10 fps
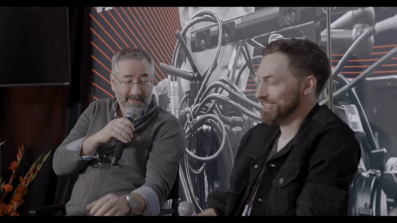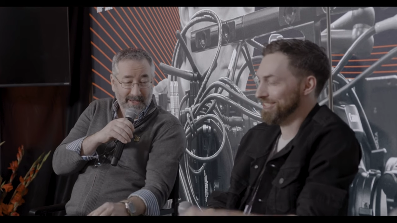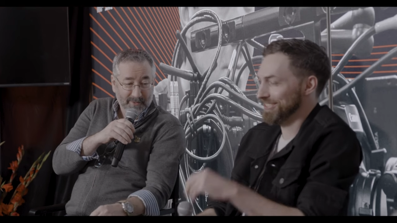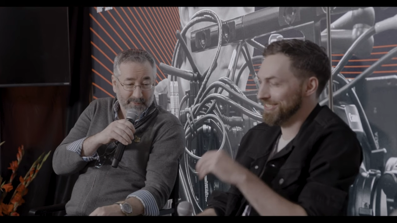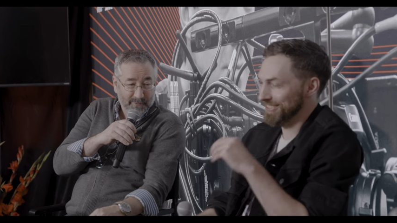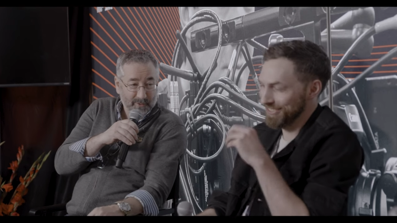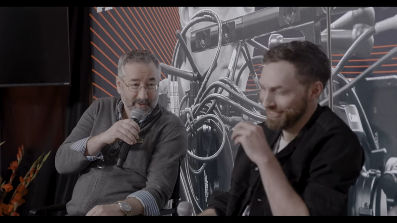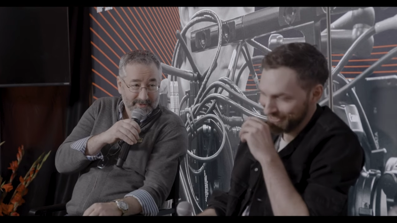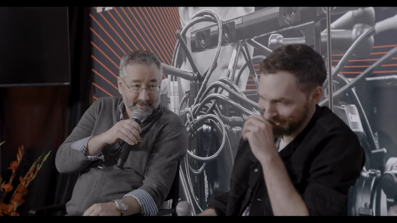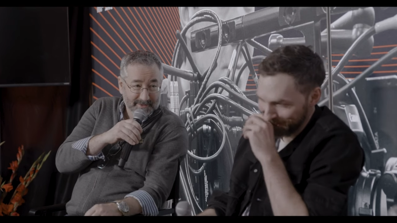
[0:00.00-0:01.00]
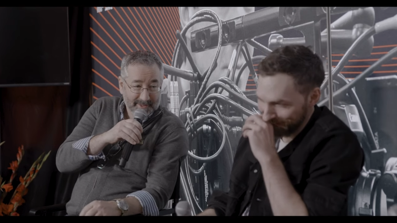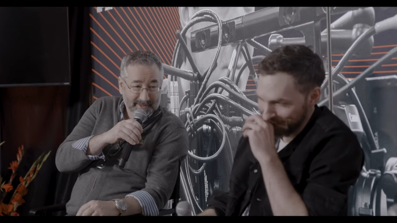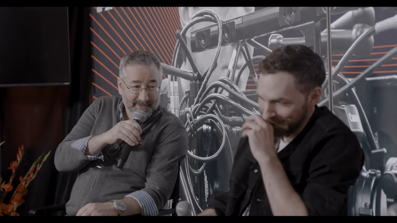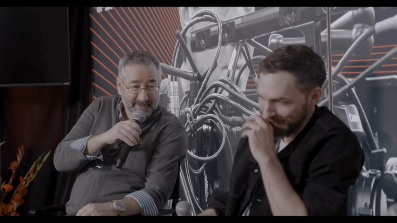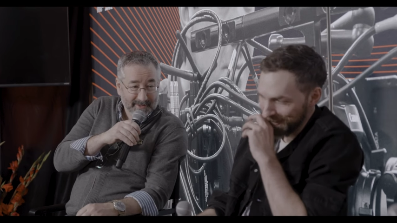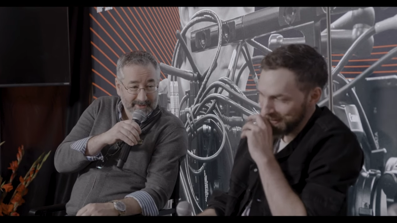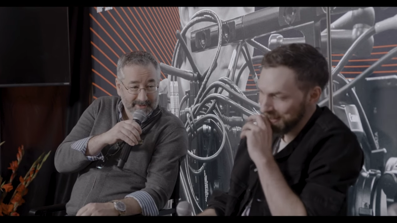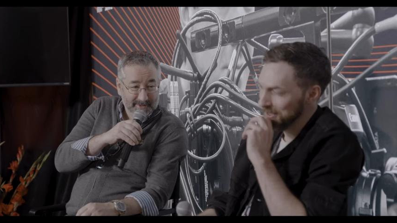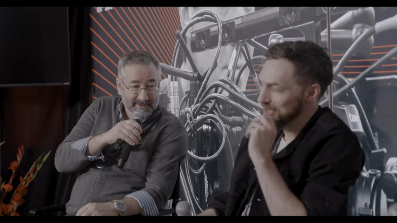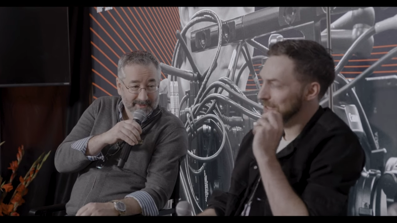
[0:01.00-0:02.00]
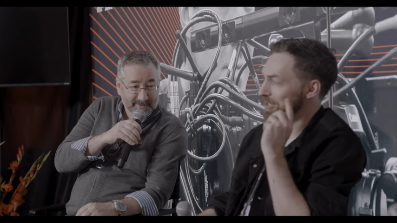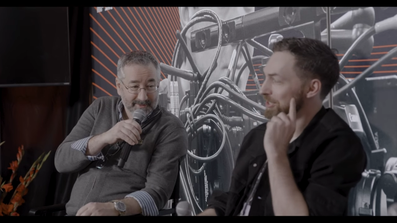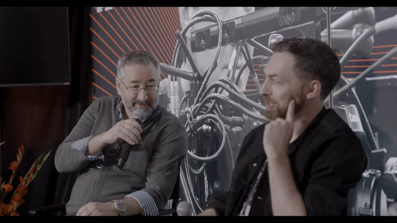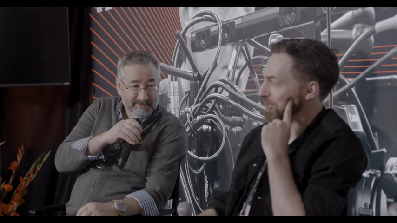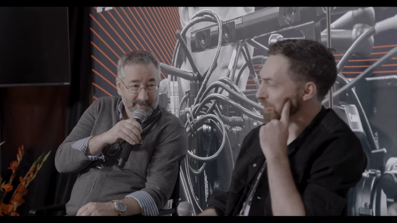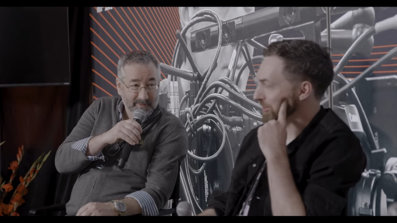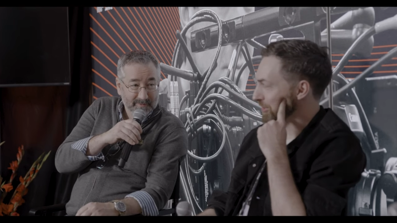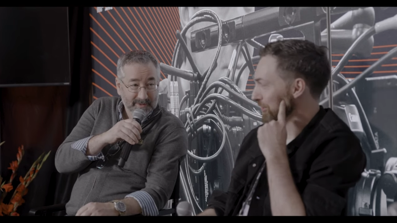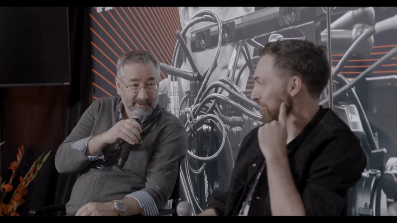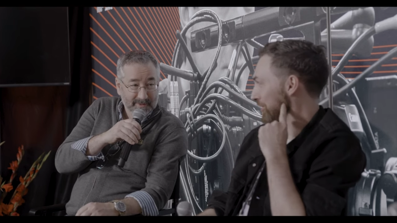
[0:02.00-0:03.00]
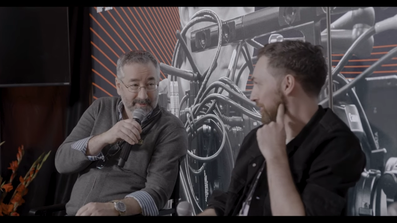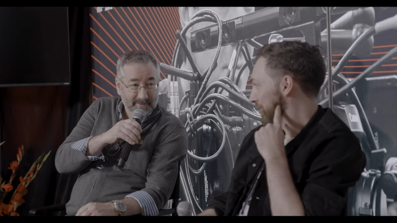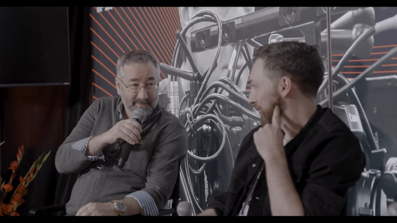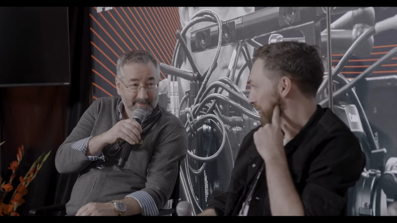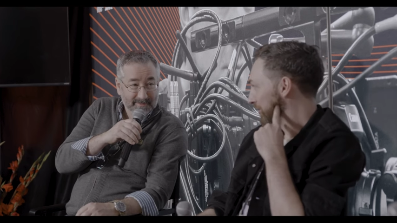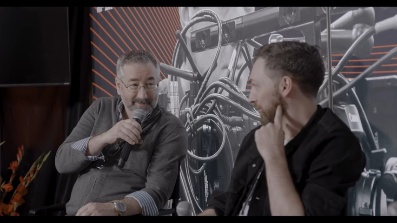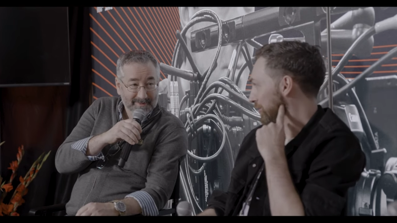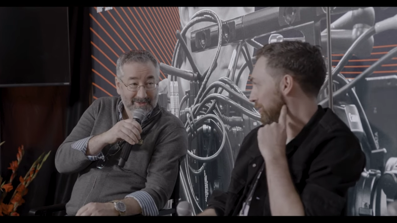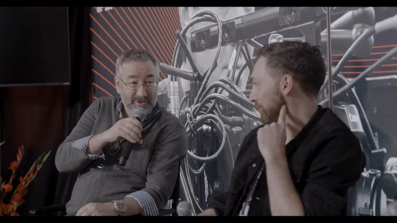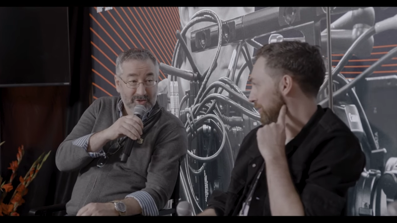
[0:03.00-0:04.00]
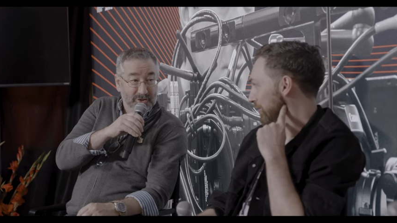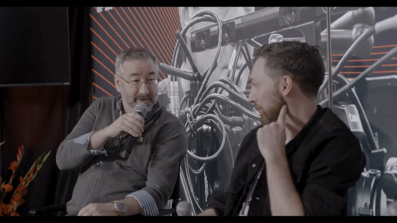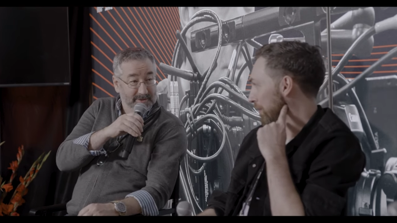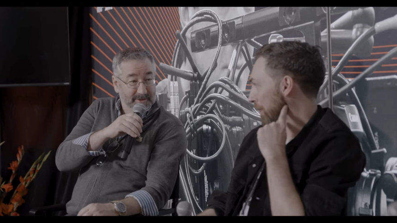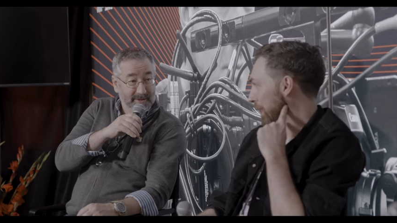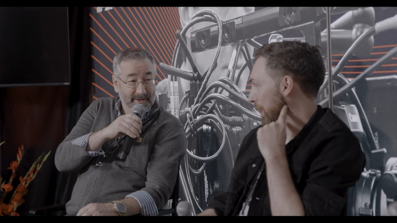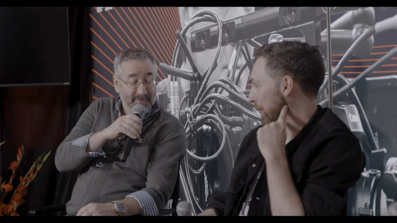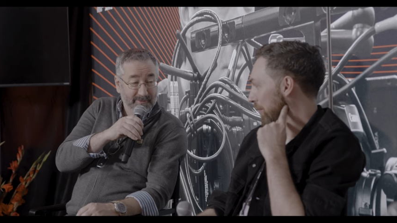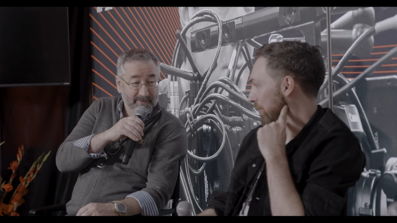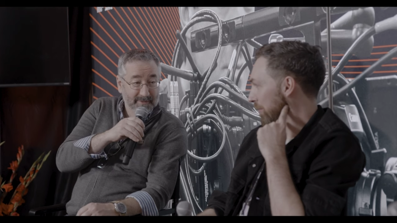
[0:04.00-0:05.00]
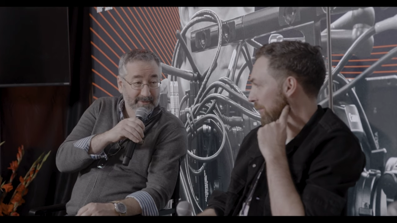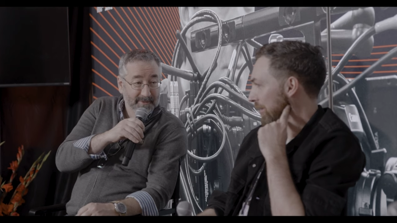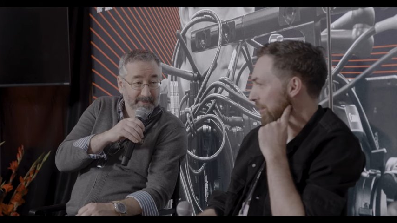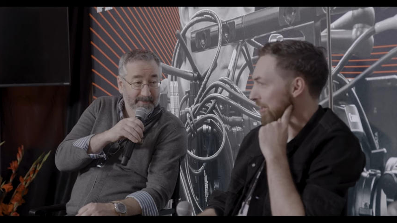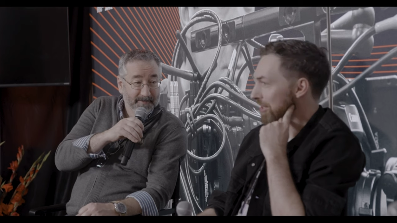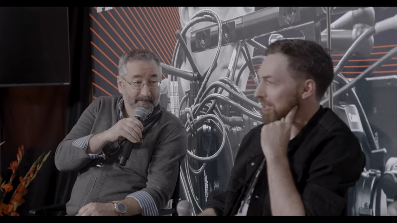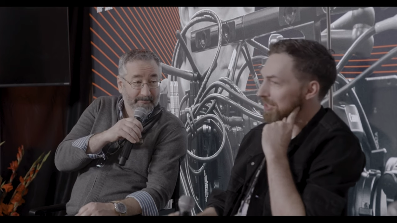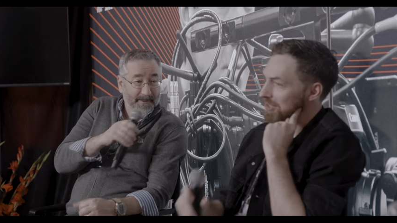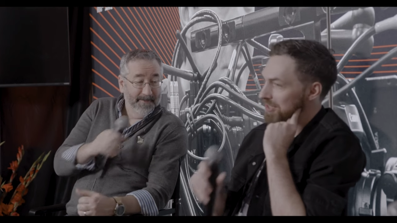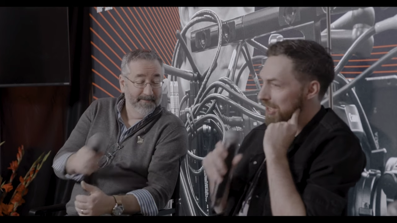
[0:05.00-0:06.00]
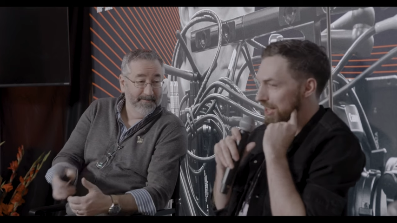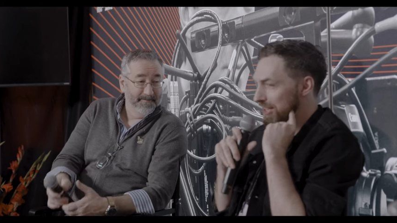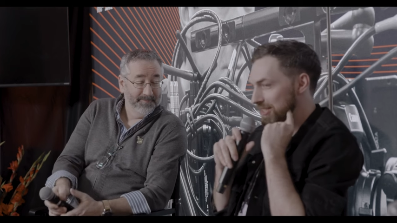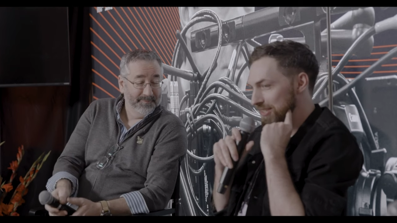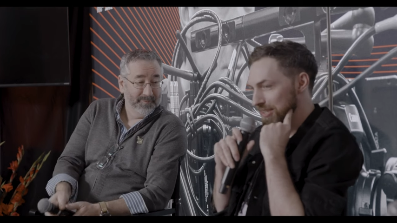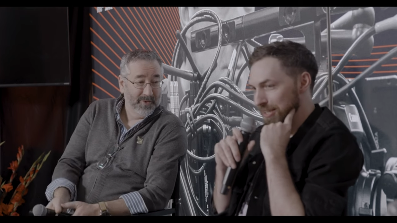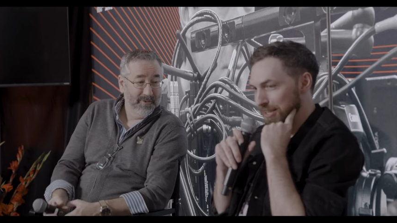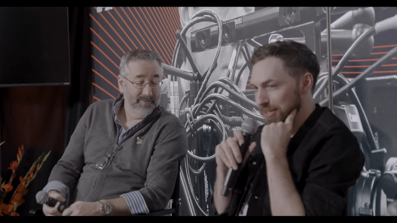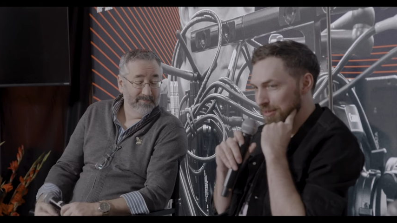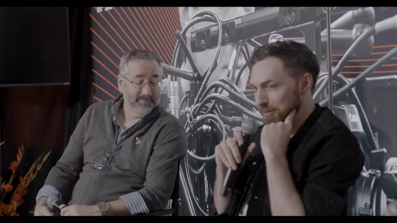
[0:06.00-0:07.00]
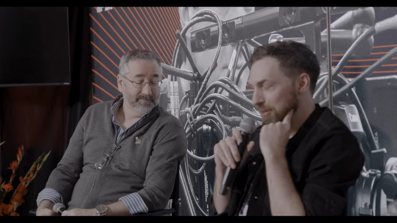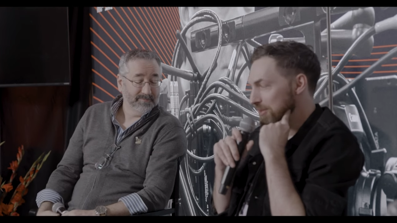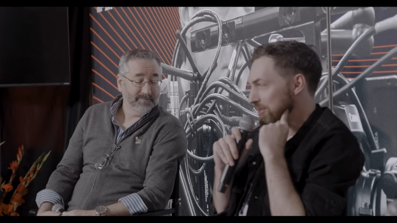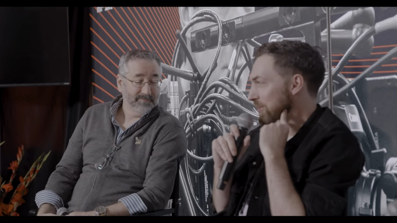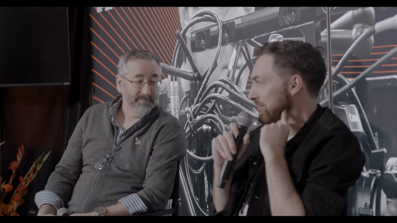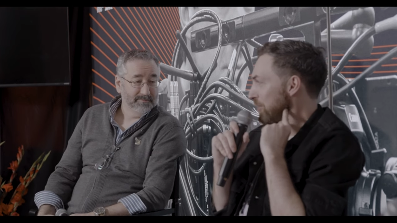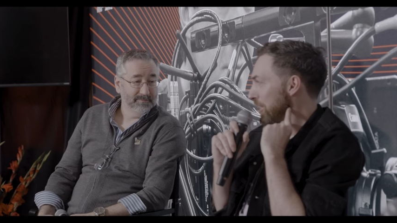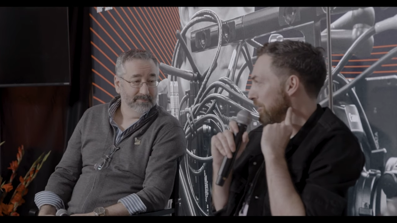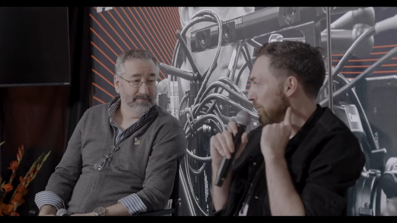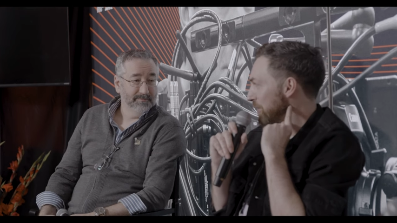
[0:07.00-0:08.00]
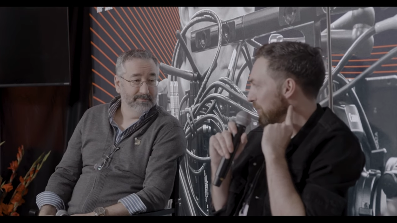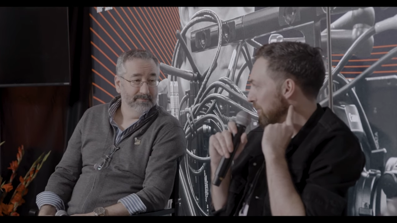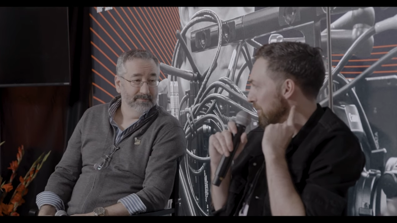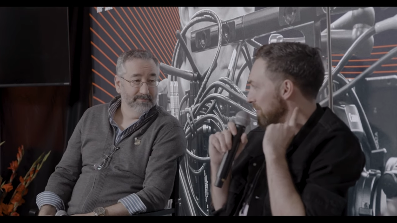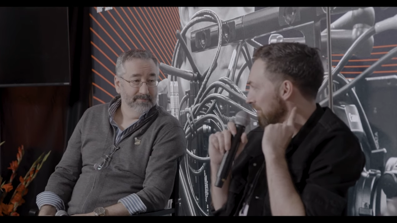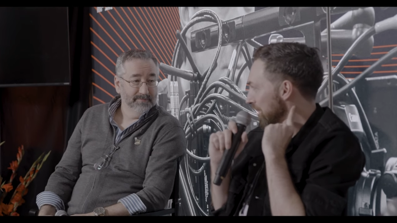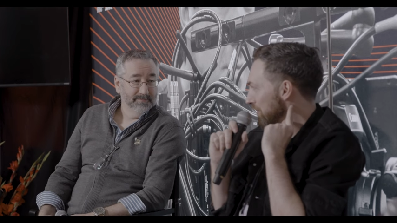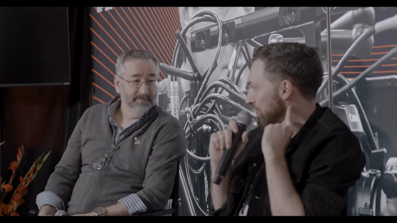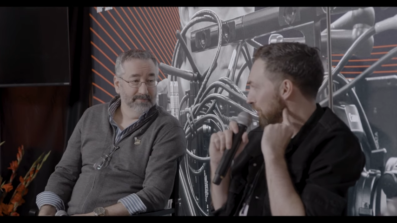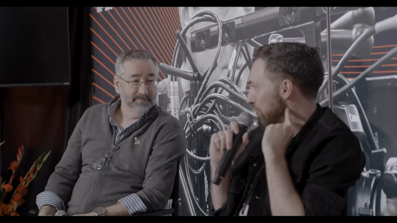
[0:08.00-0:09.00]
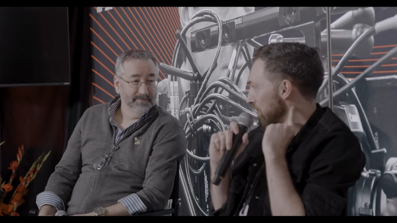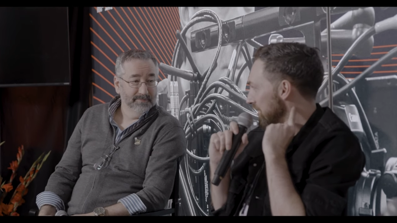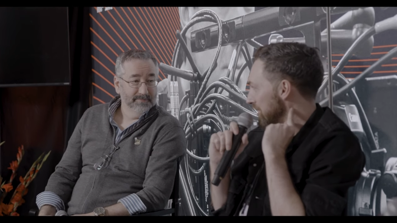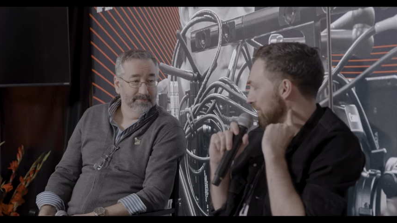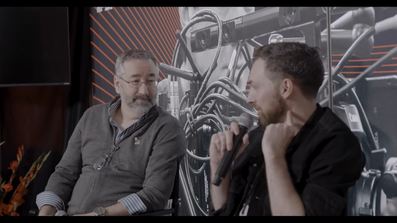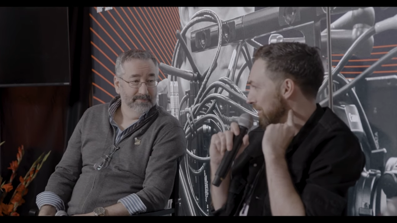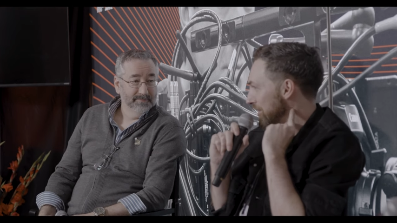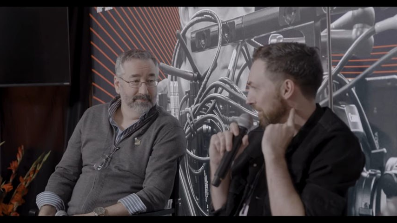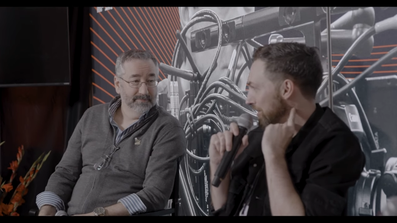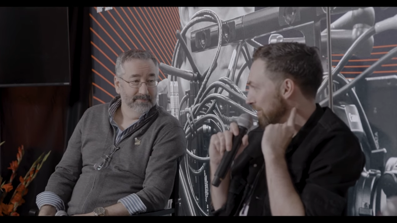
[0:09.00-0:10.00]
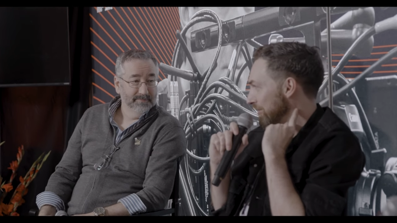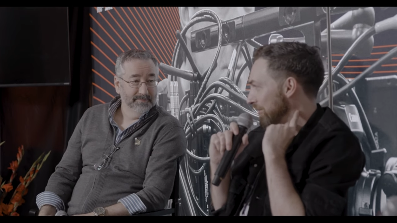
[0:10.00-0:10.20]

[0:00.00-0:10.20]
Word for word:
Speaker 1: in the forest and some of the indigenous life.
Speaker 2: Yeah, it's there's a reason why a lot of people don't like film movies out in